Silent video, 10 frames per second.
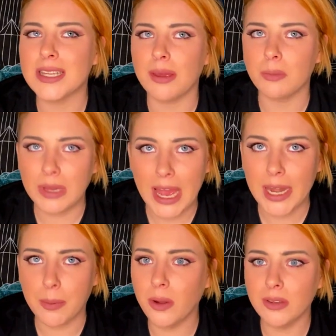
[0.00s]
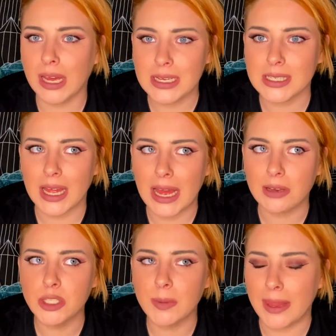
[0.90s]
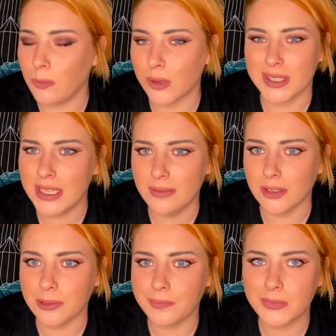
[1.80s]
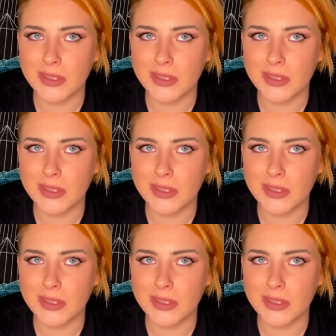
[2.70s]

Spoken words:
then we had a poltergeist in that house, but it wasn't evil.